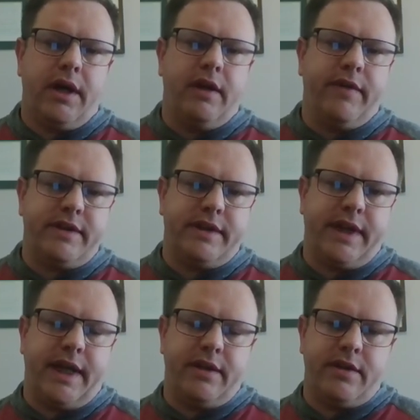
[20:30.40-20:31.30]

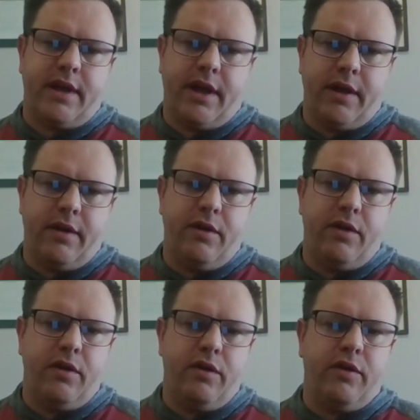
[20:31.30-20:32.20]
investigate
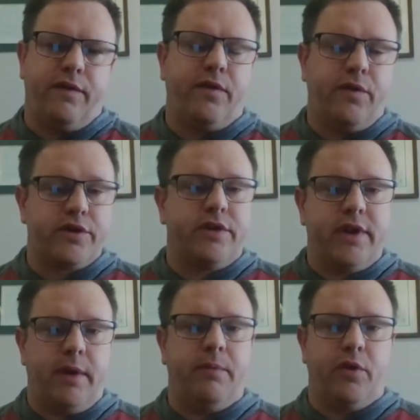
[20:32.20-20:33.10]
the first
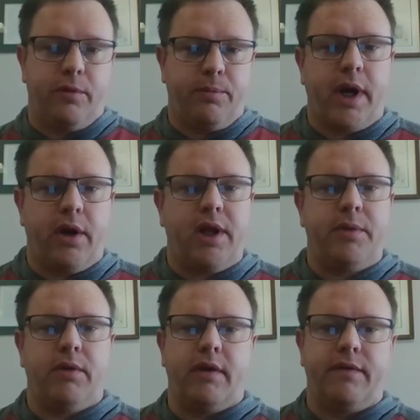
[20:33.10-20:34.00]
claim or the prior
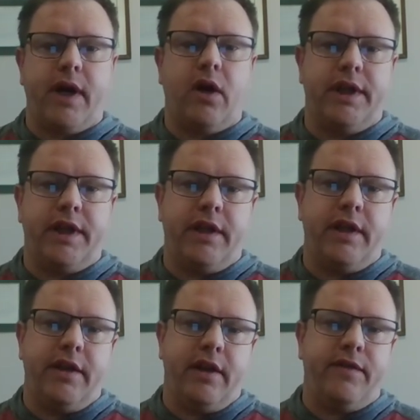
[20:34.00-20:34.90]
claim that you had filed,
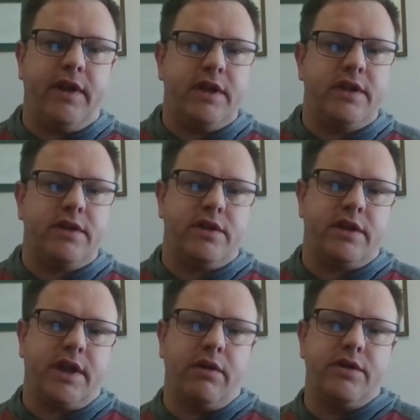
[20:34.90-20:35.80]
and if any
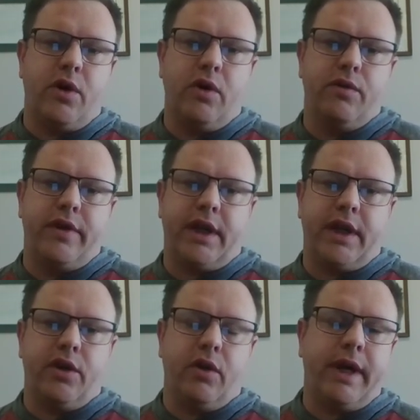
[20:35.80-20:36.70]
decision carries over, they
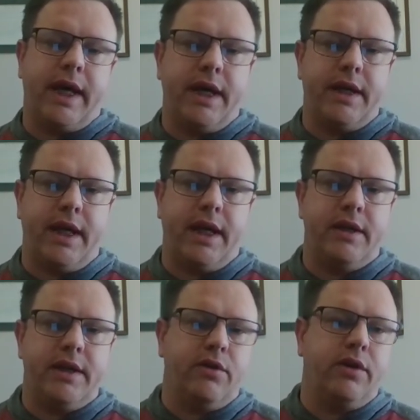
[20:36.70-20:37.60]
can go ahead
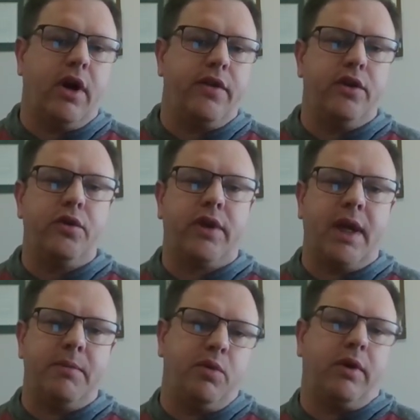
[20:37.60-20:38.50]
and enter it on the new
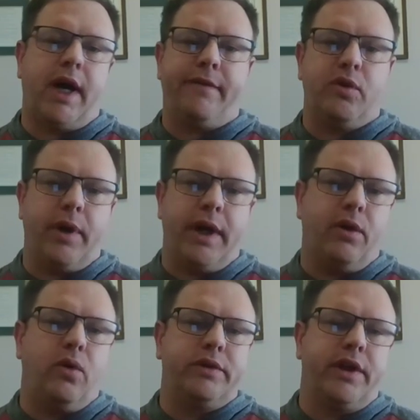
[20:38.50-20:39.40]
claim. You won't have to
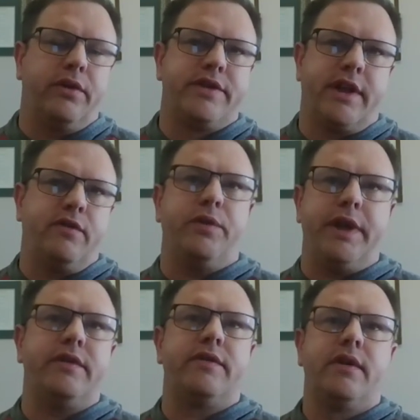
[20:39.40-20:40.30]
wait a whole nother set of
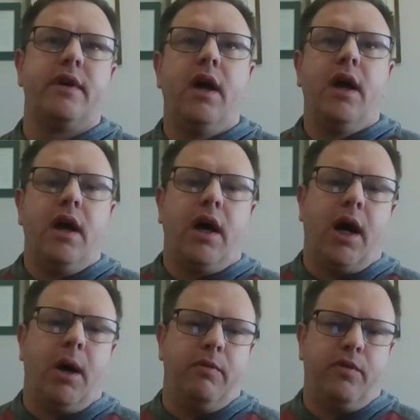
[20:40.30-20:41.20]
weeks
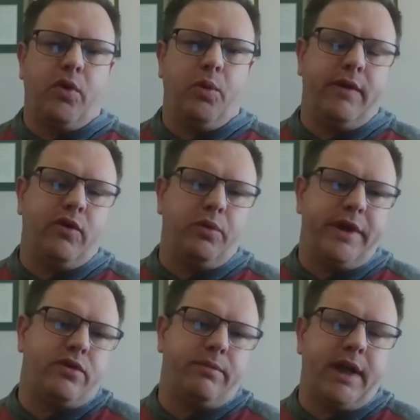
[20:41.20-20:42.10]
for whatever
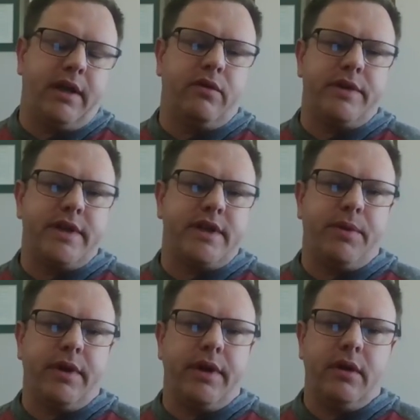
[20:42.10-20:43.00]
weeks remain of the
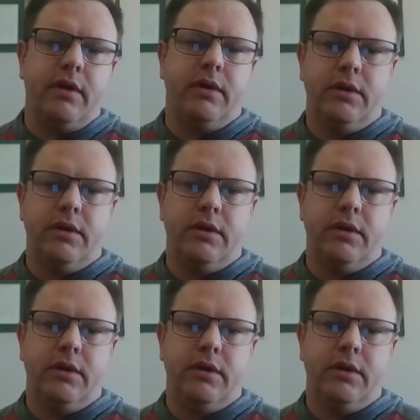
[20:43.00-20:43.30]
recess period.